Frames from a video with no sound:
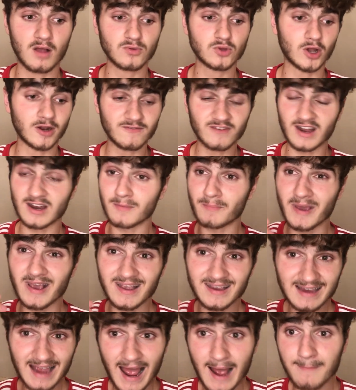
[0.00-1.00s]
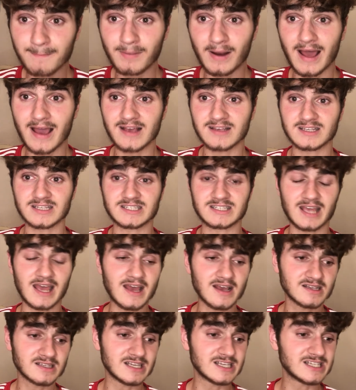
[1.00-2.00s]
Donny van de Beek can play as a six.